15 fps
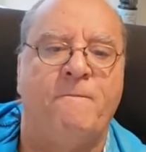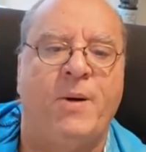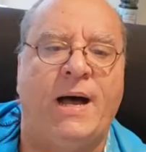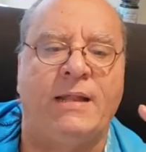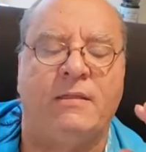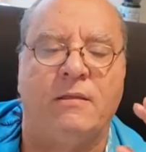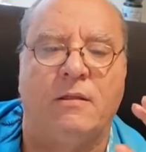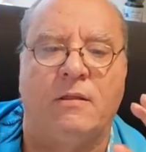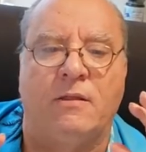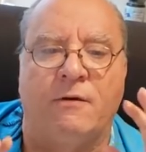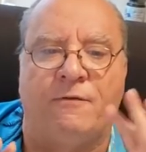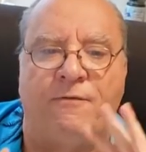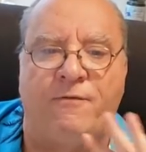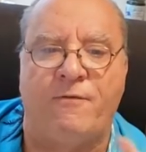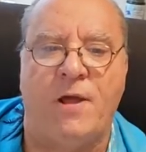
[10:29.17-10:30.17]
But
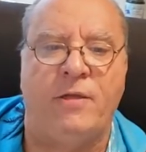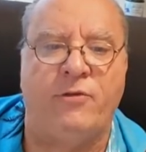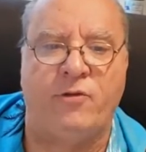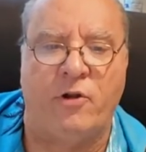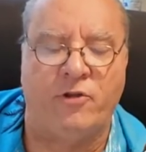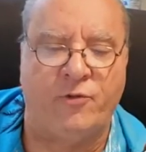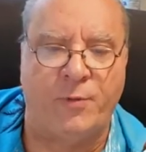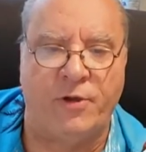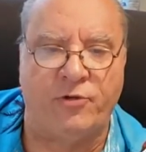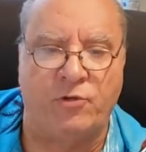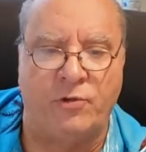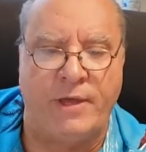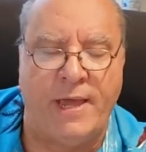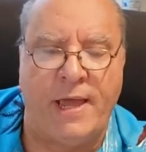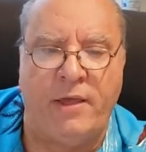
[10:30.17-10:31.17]
the French are a
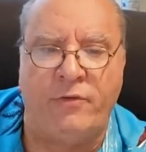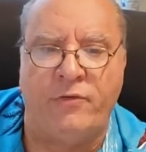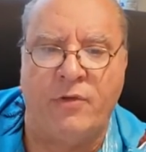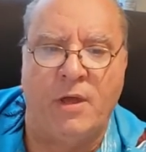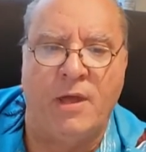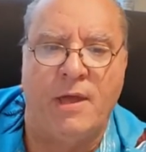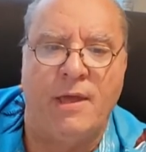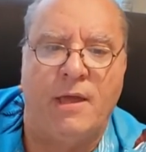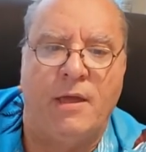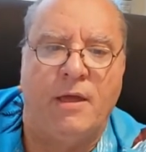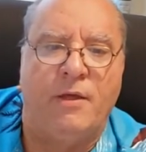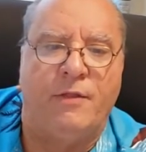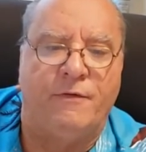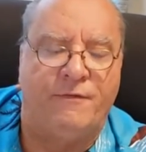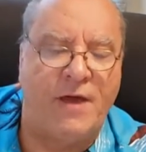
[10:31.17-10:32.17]
special case.
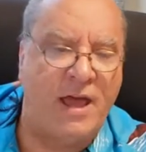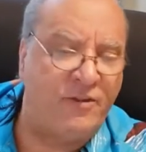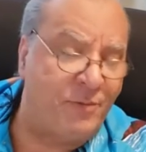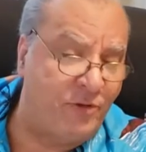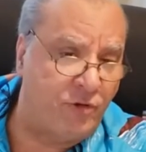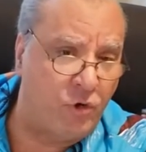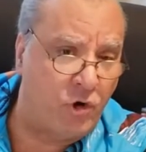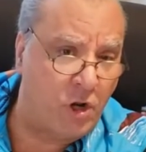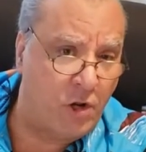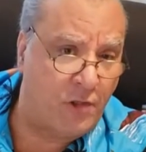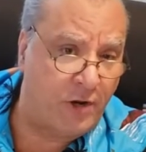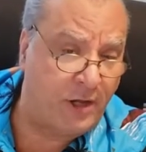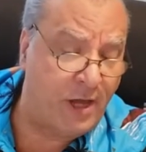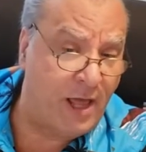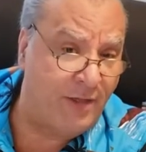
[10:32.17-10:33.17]
The vast majority
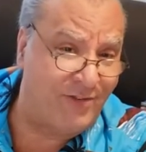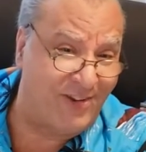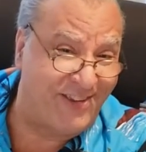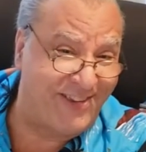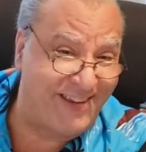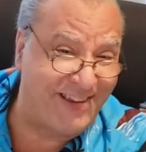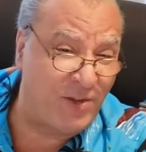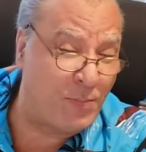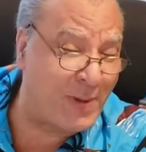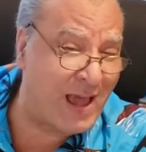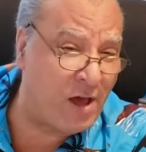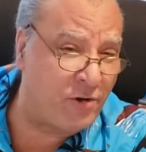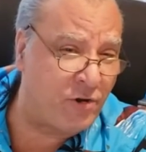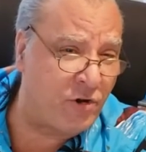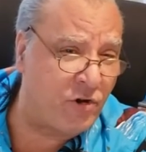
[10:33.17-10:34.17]
of their guns are
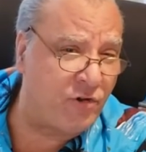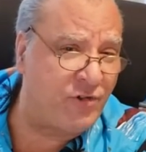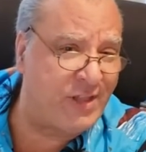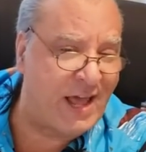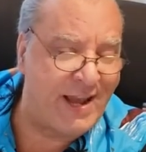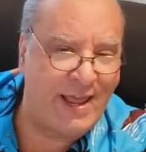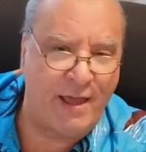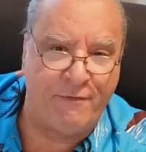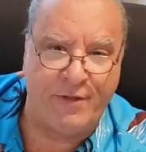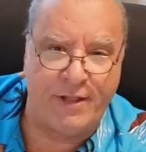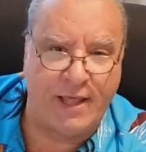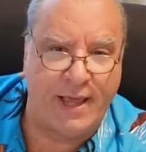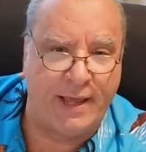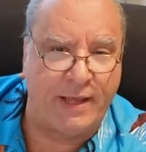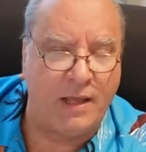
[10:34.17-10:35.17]
6-pounders, not
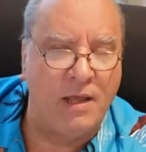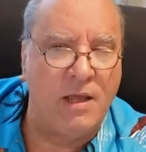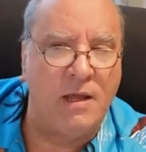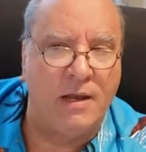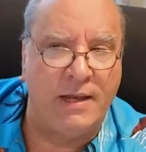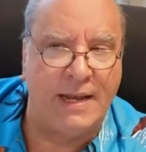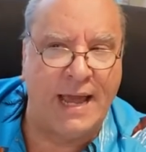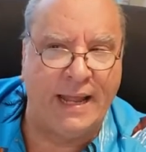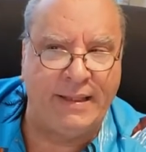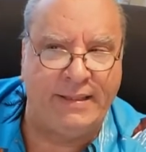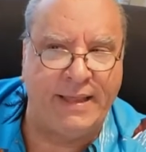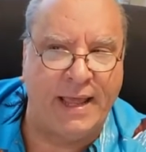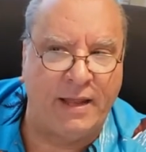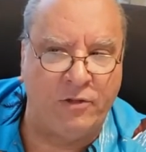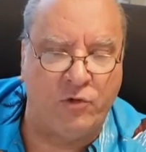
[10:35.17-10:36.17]
heavy like 9,
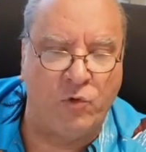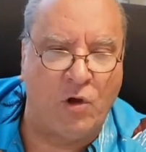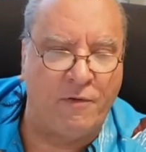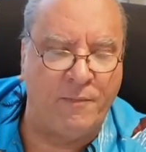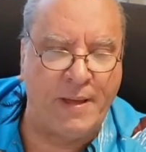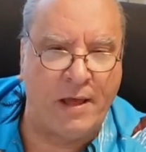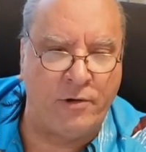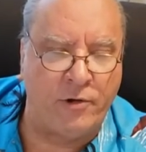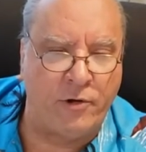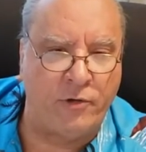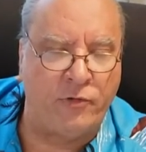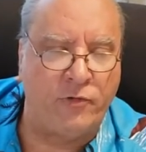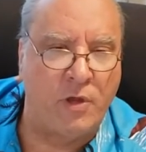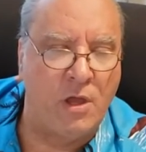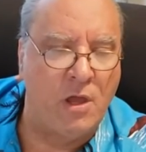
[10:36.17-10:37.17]
10,
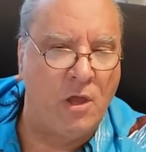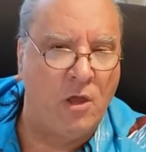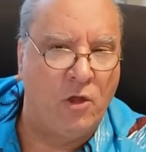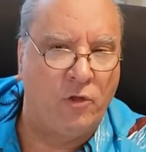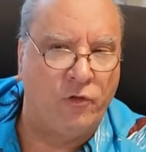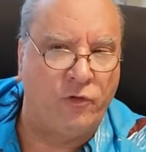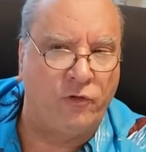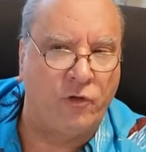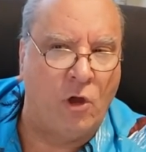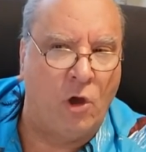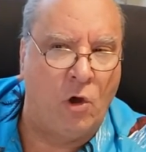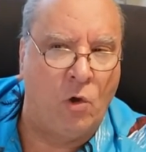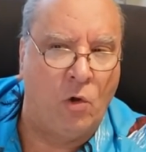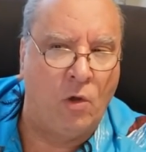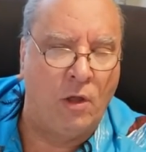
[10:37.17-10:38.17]
12-pounders.
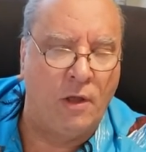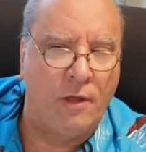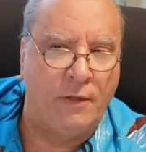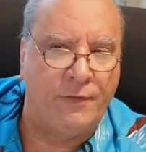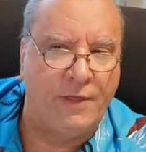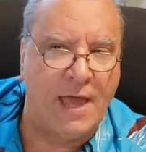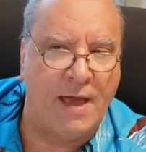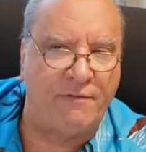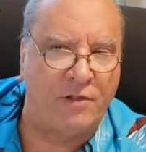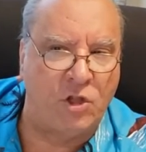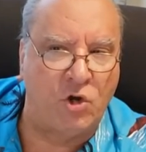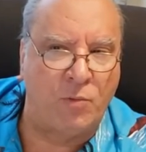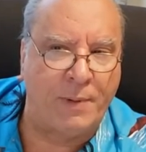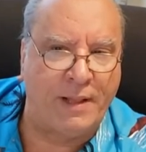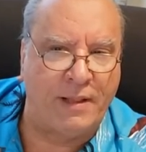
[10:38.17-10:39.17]
So they have a
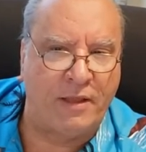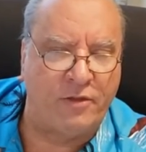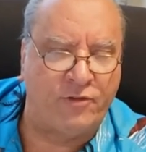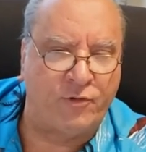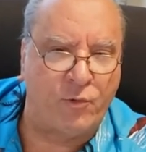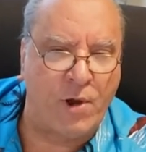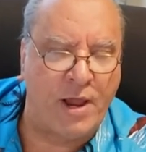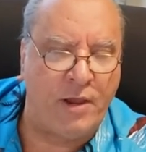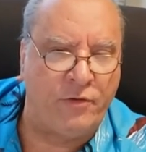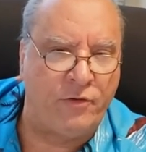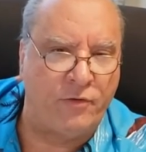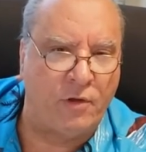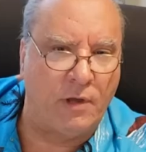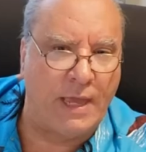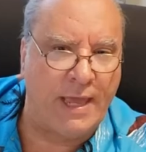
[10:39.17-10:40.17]
little bit less
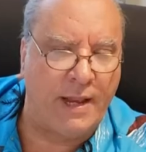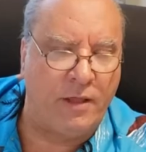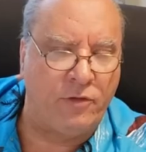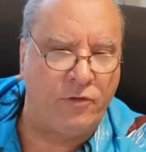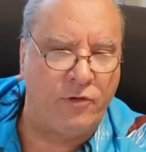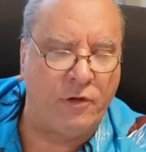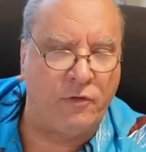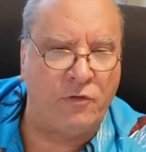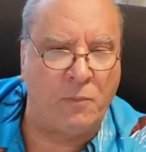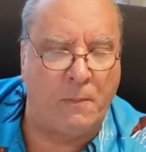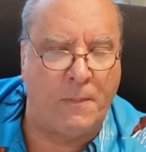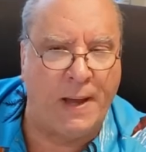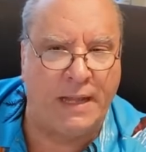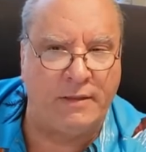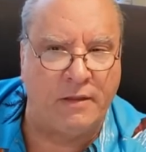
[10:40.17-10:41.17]
range, 8 inches,
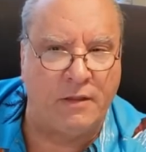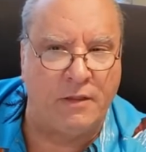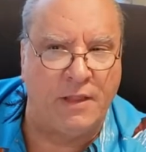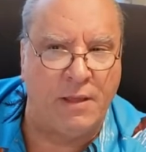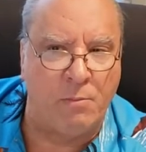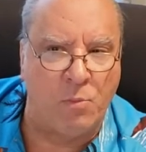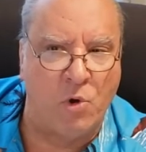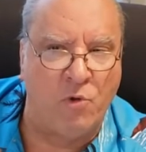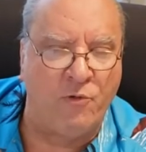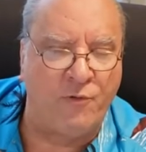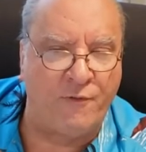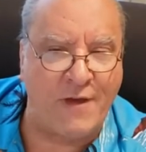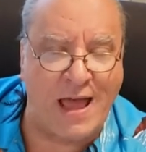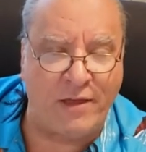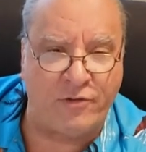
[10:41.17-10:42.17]
but they move
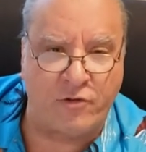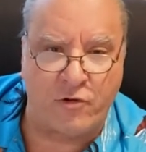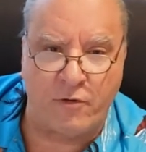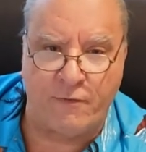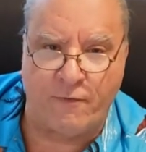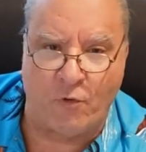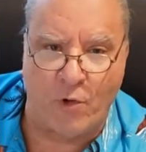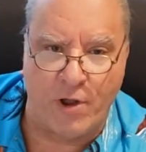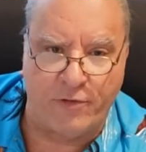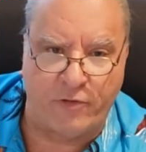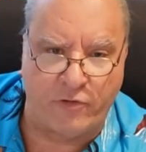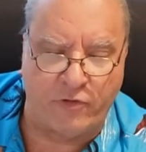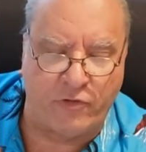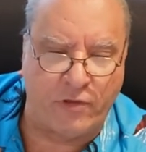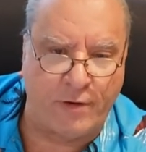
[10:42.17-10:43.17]
faster, 4
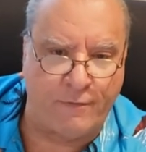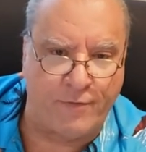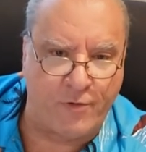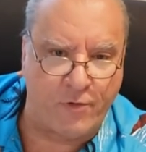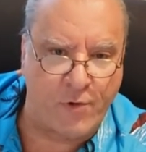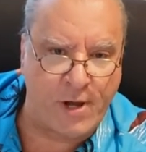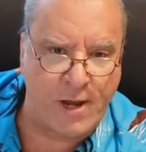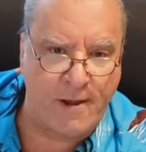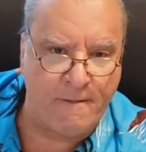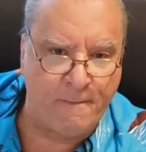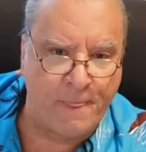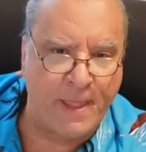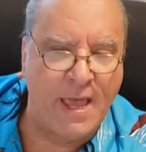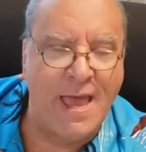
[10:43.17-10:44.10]
inches instead of 3.